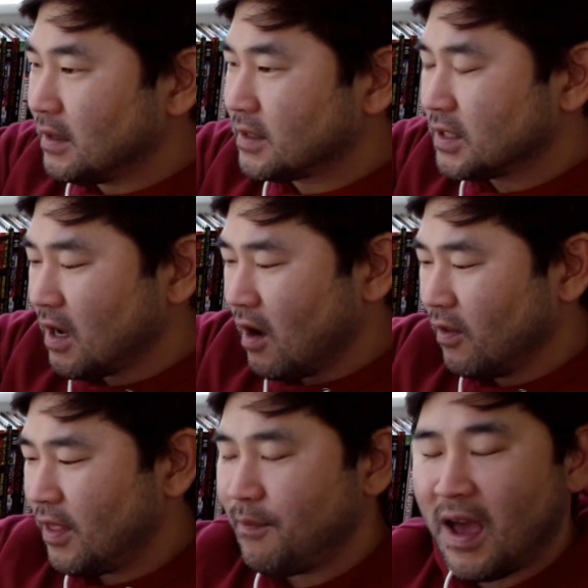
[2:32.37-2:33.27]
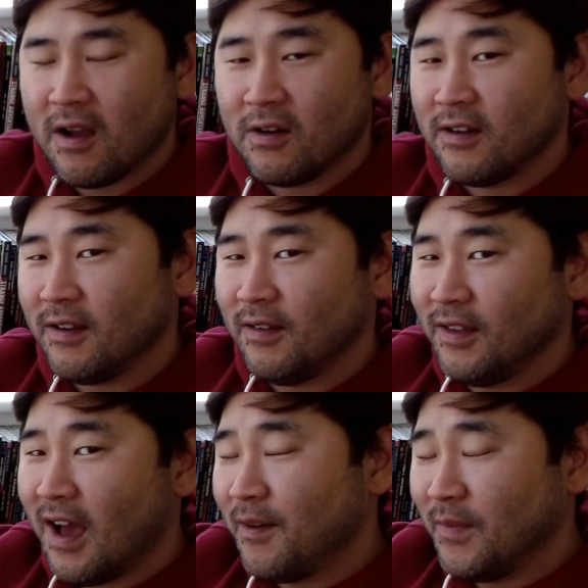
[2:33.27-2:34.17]
So they may
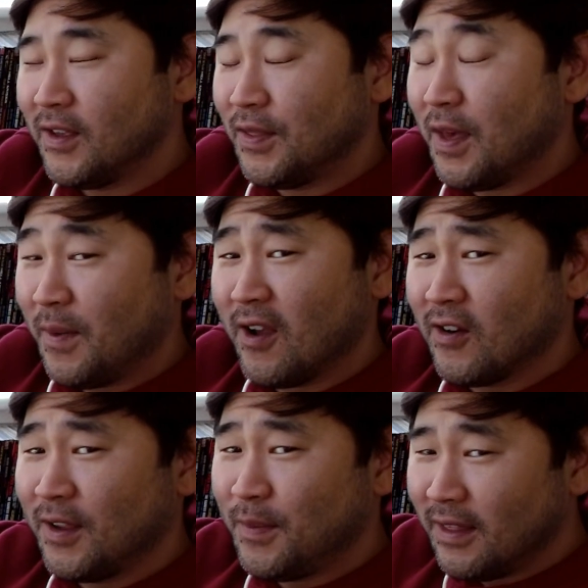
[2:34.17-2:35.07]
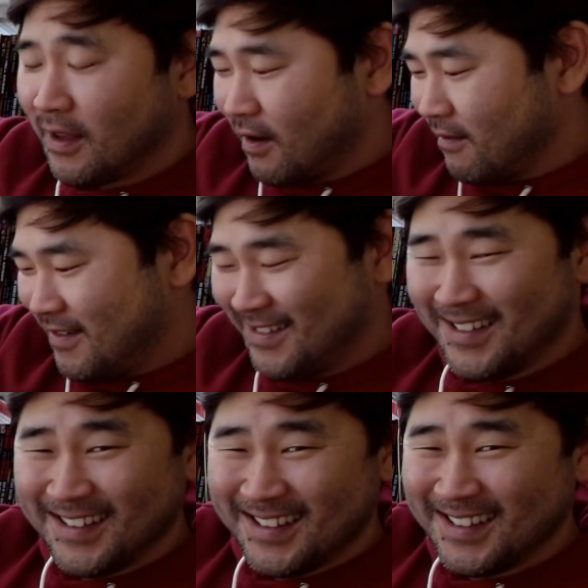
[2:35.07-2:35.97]
already be there
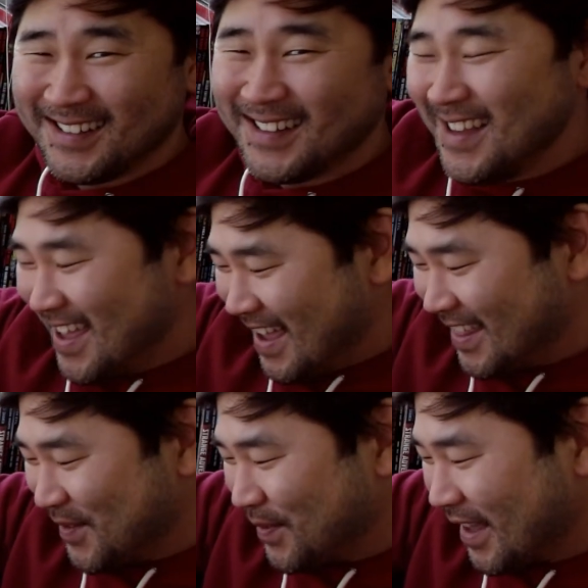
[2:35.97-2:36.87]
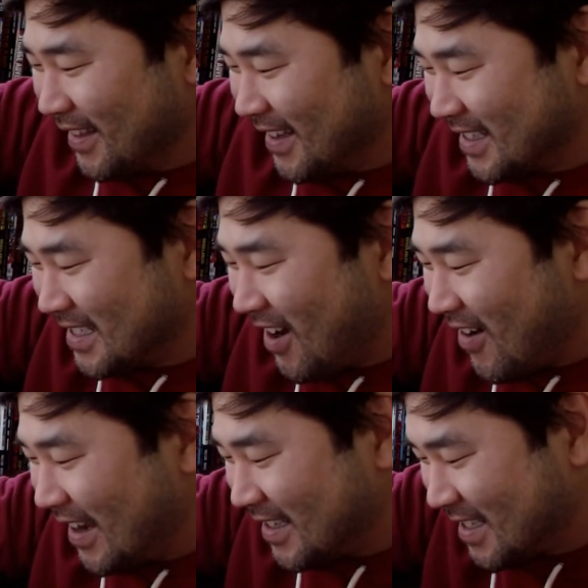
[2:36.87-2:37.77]
in the playlist. All
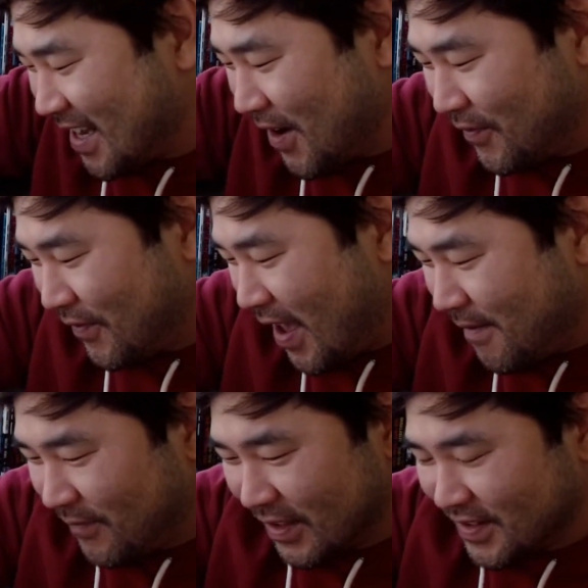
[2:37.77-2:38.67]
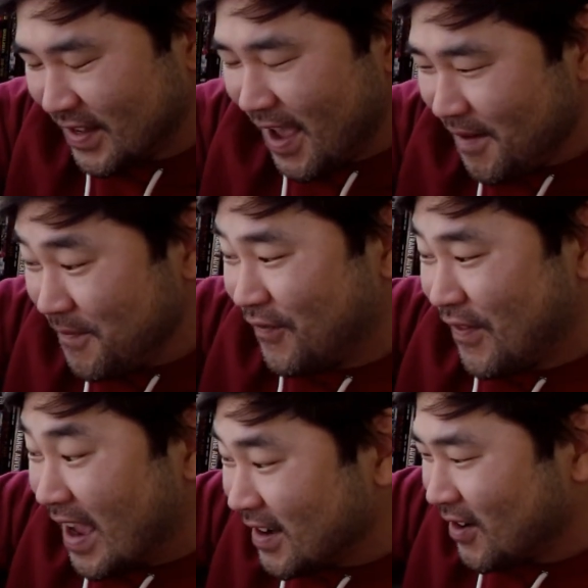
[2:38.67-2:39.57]
right, so Sam
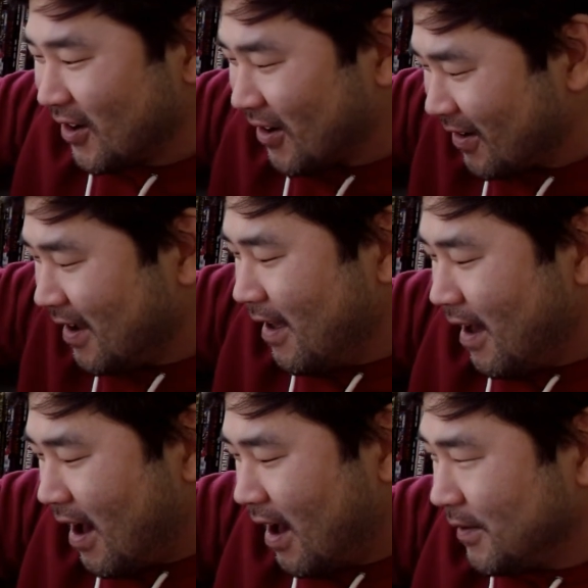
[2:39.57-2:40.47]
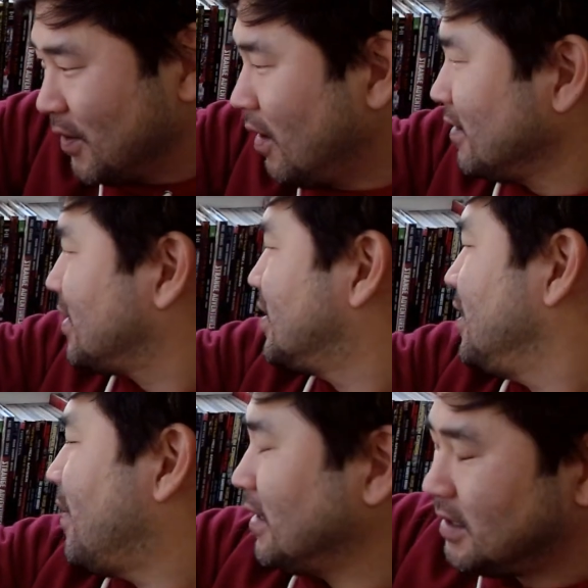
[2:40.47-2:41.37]
Fender. You'll also see
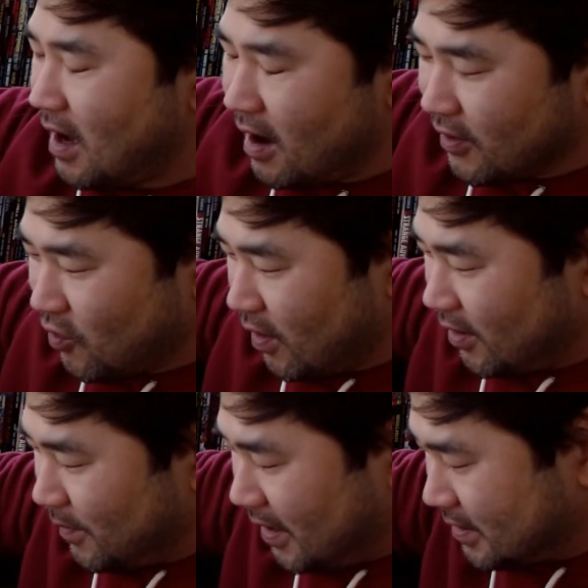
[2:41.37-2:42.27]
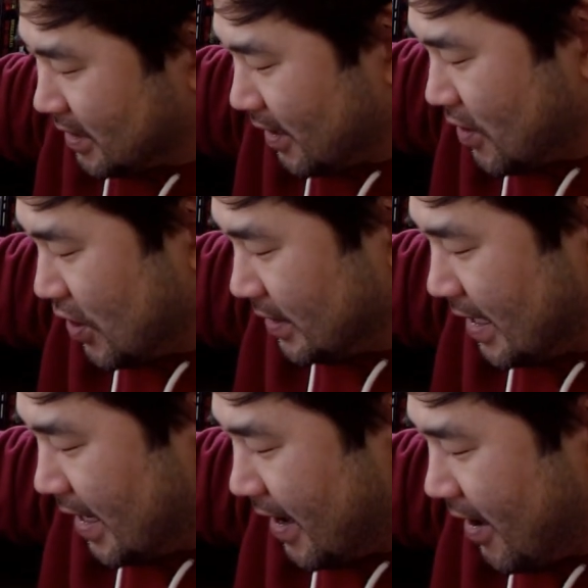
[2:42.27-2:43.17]
my dog join me, so she's
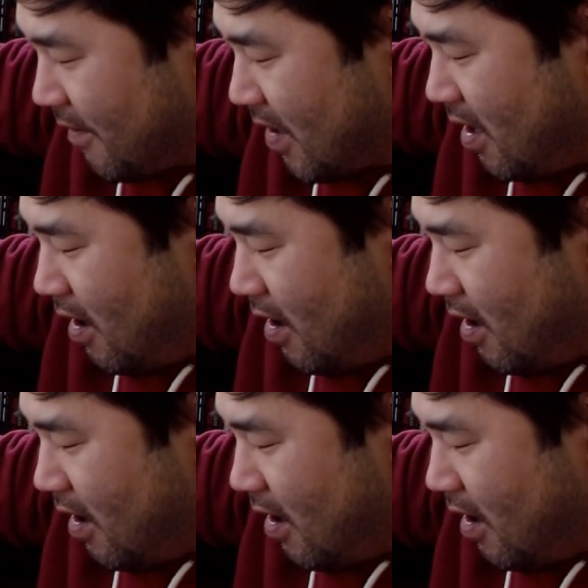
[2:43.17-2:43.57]
taking up